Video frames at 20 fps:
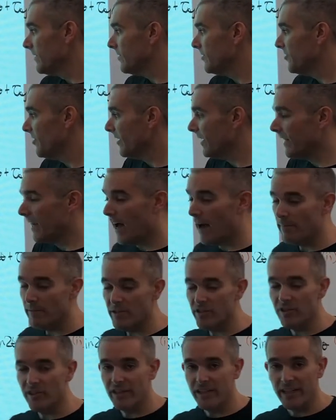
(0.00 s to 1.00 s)

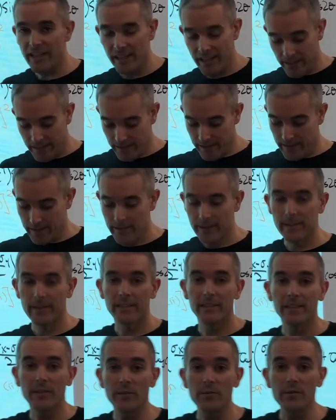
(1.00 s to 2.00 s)
trigonometry,
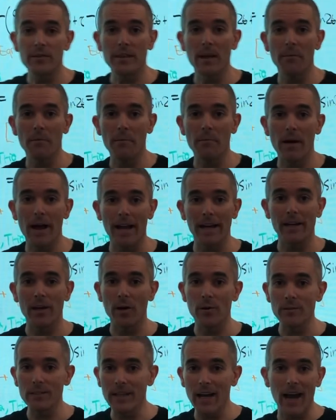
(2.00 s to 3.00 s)
use some of my
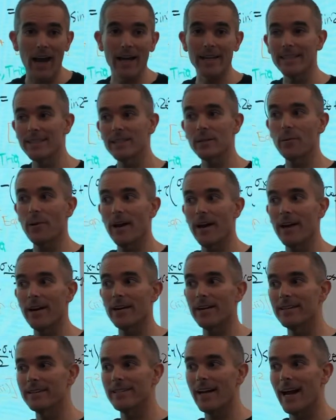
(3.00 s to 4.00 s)
cosine
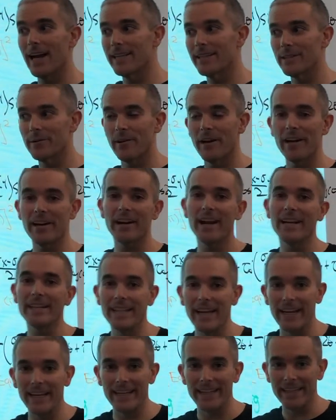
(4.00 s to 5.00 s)
squared, sine squared
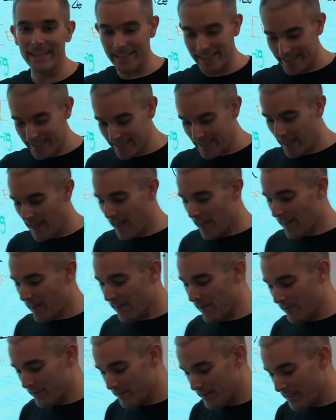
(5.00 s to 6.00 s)
identities,
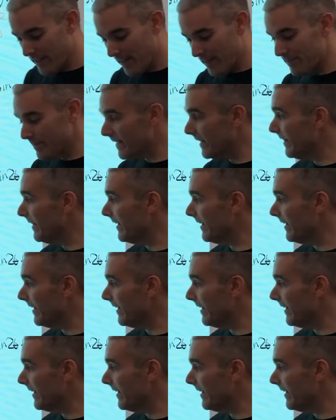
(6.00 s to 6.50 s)
those types of